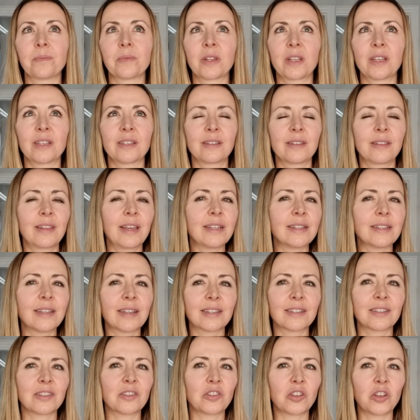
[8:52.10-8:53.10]

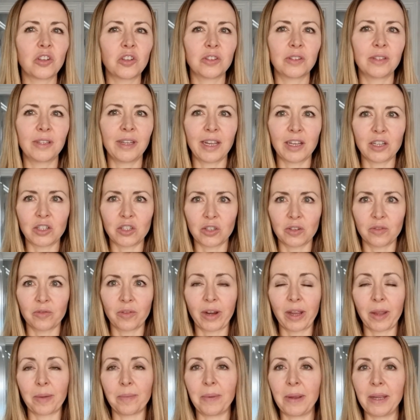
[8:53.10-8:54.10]
Aesthetics Association
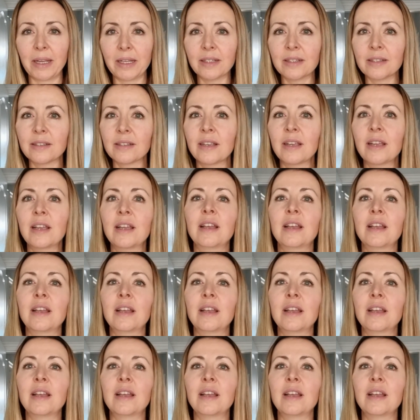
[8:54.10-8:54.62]
recommends,